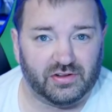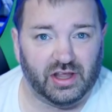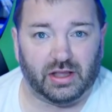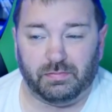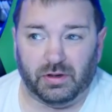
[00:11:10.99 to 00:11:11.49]

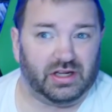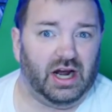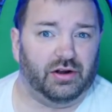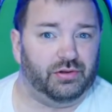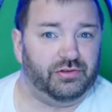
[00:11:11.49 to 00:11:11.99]
Like
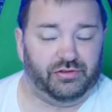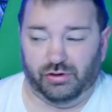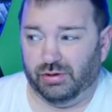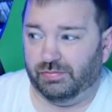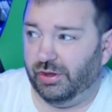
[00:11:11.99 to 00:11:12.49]
McDonald's, you
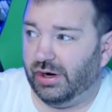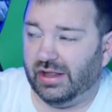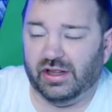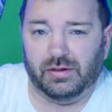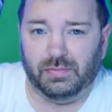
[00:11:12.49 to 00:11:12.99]
know, they're not
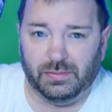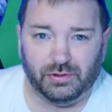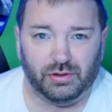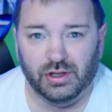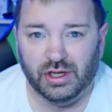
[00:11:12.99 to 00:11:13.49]
letting
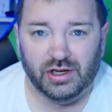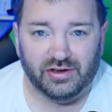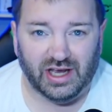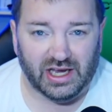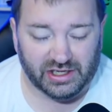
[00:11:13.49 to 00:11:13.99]
people
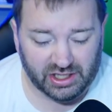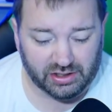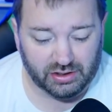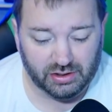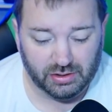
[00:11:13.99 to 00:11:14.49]
dine
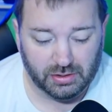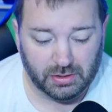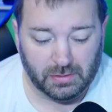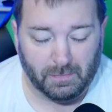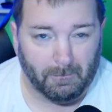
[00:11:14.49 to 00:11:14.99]
in.
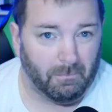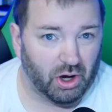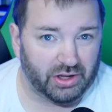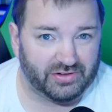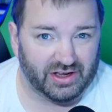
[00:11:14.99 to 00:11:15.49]

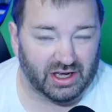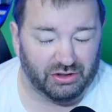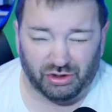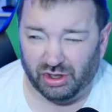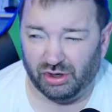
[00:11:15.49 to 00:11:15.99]
But
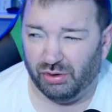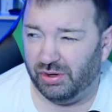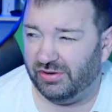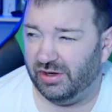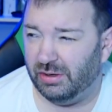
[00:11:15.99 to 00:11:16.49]
you can go
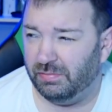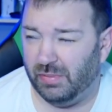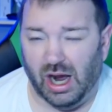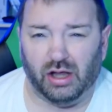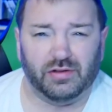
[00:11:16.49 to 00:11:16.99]
into
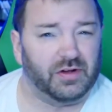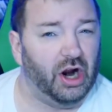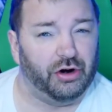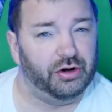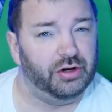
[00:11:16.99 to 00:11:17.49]
Olive
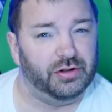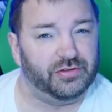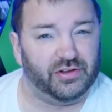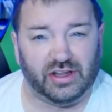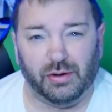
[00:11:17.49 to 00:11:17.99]
Garden and
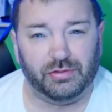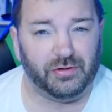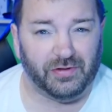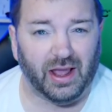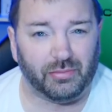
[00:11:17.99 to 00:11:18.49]
sit down with your
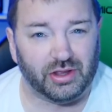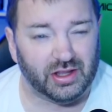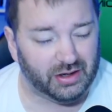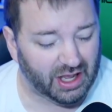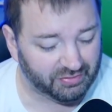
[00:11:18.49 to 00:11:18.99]
family
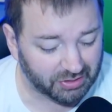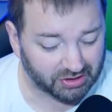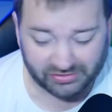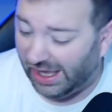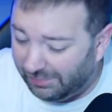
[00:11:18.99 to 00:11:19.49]
and have a
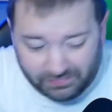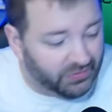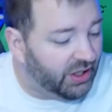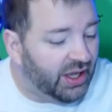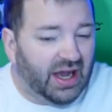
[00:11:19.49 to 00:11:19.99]
meal. So
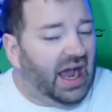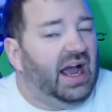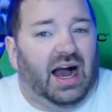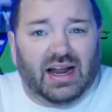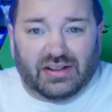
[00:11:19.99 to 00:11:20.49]
I
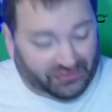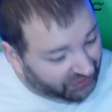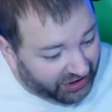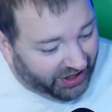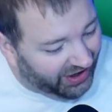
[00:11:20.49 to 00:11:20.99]

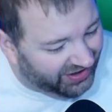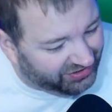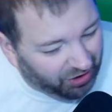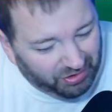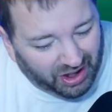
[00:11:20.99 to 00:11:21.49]
honestly
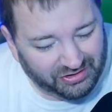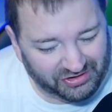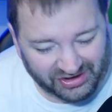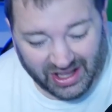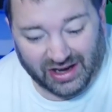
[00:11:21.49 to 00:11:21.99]
don't
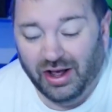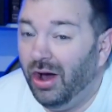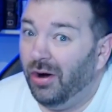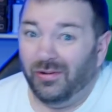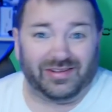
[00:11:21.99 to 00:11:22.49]
understand
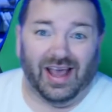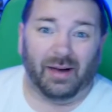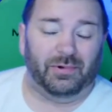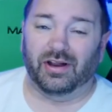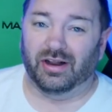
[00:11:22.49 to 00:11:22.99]
what's
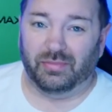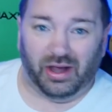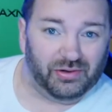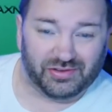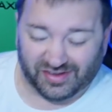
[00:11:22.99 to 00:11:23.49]
happening in my
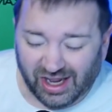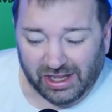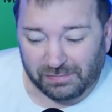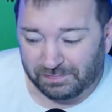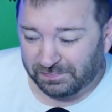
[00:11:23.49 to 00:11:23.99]
own
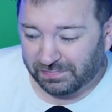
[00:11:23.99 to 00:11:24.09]
state.